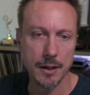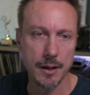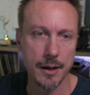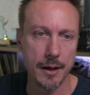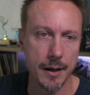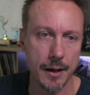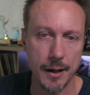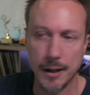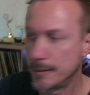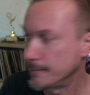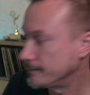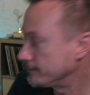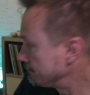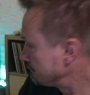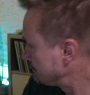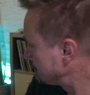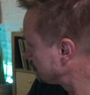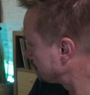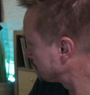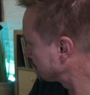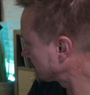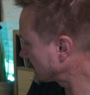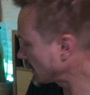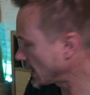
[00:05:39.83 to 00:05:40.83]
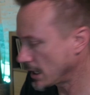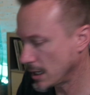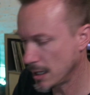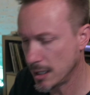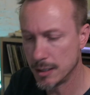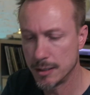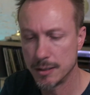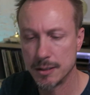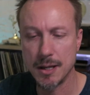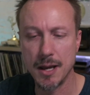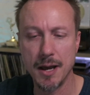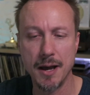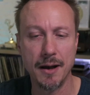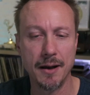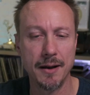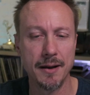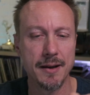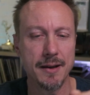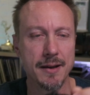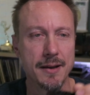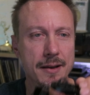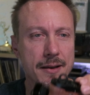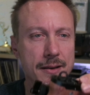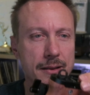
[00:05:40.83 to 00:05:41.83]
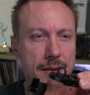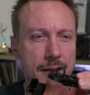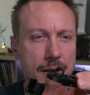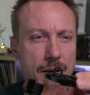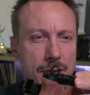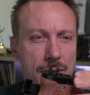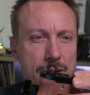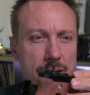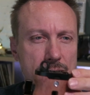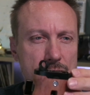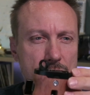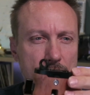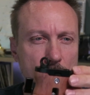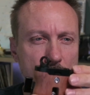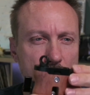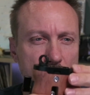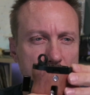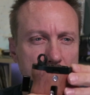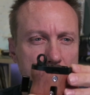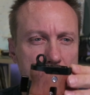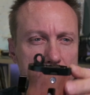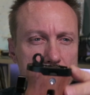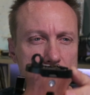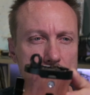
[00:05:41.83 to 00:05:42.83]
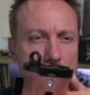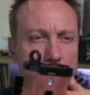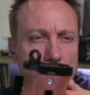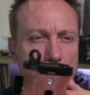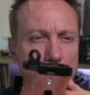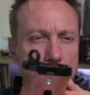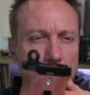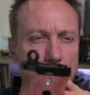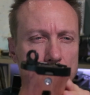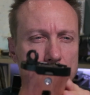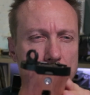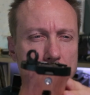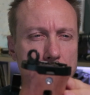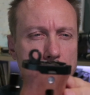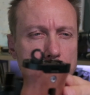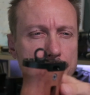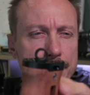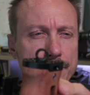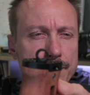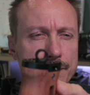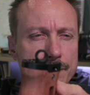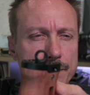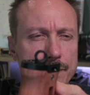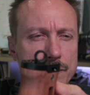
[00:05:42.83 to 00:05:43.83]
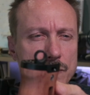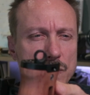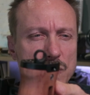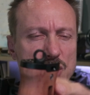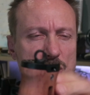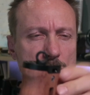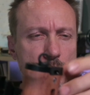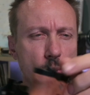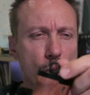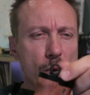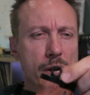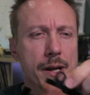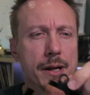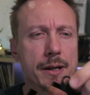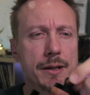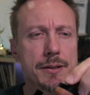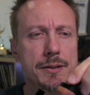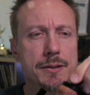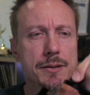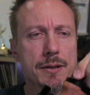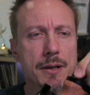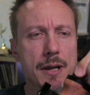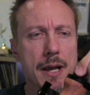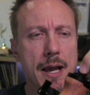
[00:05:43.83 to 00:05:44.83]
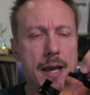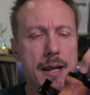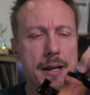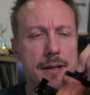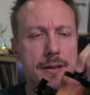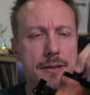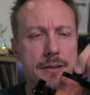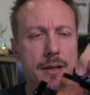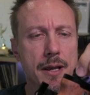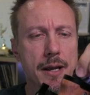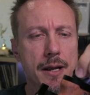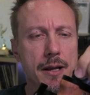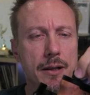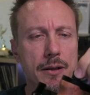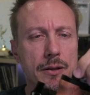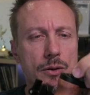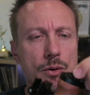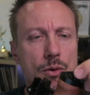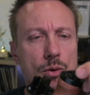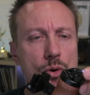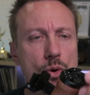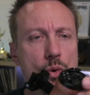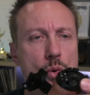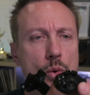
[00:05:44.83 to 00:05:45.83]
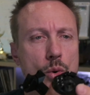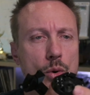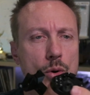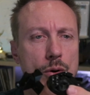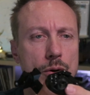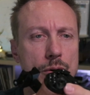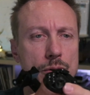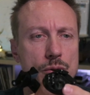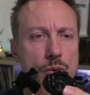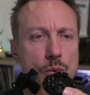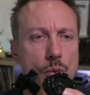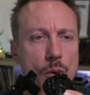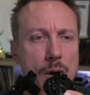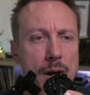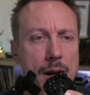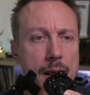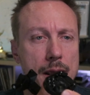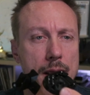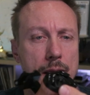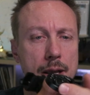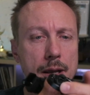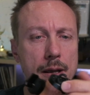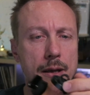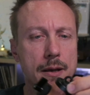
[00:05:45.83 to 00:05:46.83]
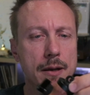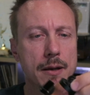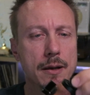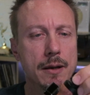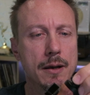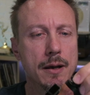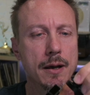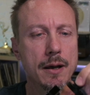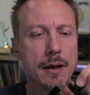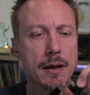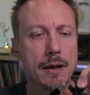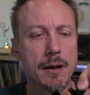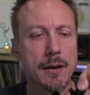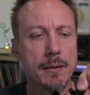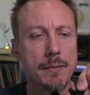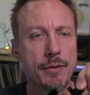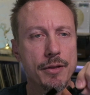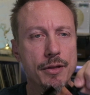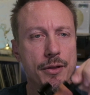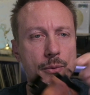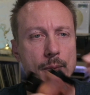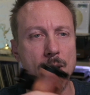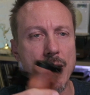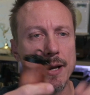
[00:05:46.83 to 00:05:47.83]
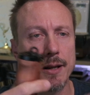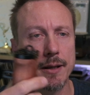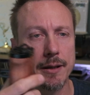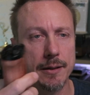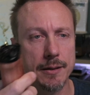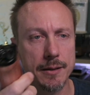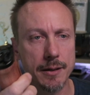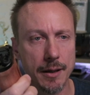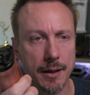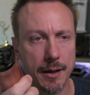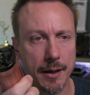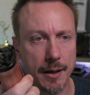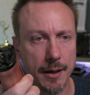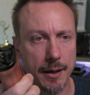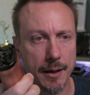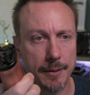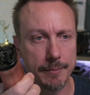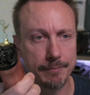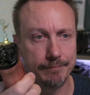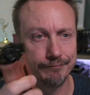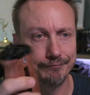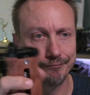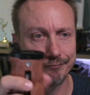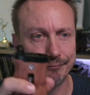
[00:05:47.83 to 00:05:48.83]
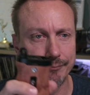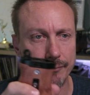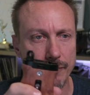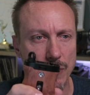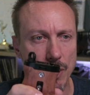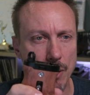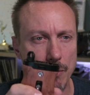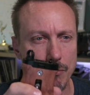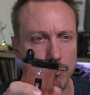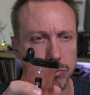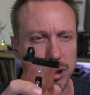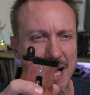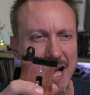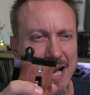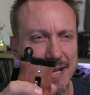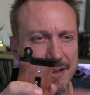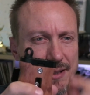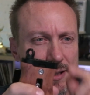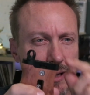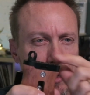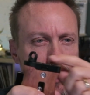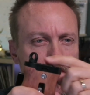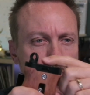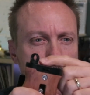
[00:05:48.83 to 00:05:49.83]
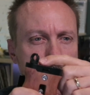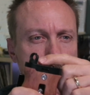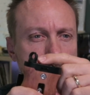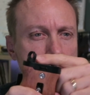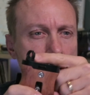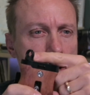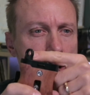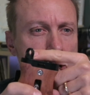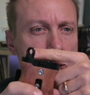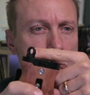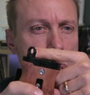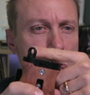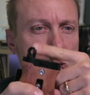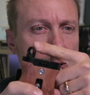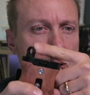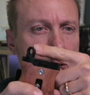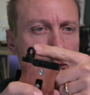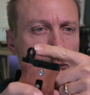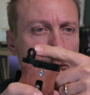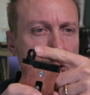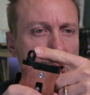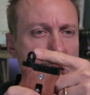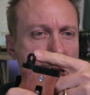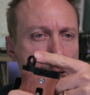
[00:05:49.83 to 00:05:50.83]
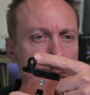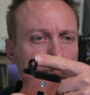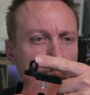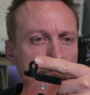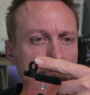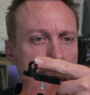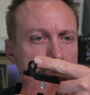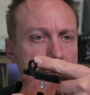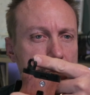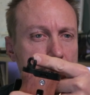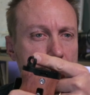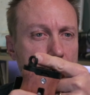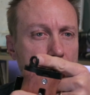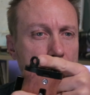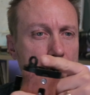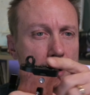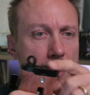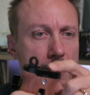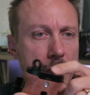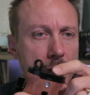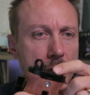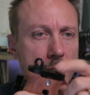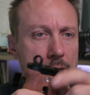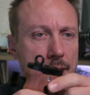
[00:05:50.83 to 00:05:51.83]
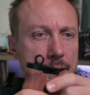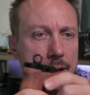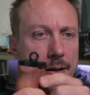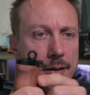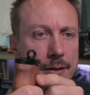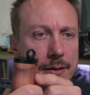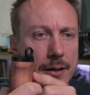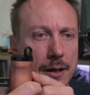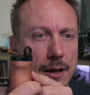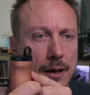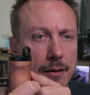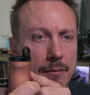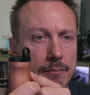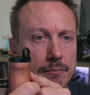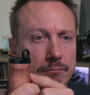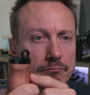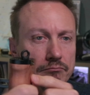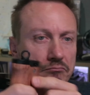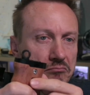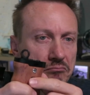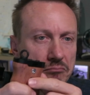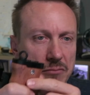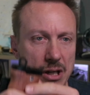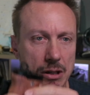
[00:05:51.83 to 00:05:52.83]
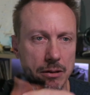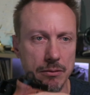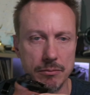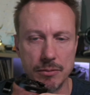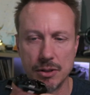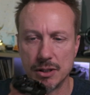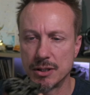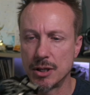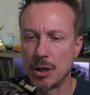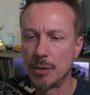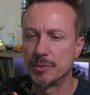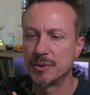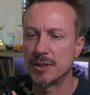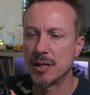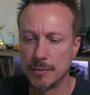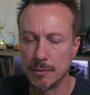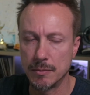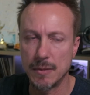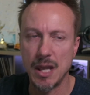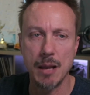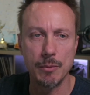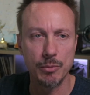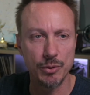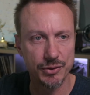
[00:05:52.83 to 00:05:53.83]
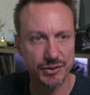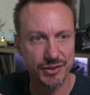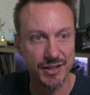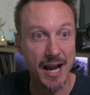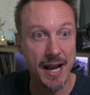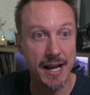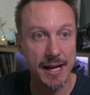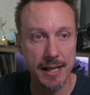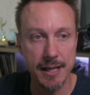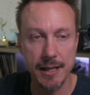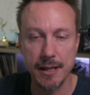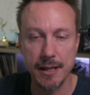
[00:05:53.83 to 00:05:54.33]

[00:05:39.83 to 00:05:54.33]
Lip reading: There are these little things, they're called sprigs, and it's like a little 1/4-20 threaded plastic thing, and you can put the little cable in there, and it you know, just helps keep cables tidy.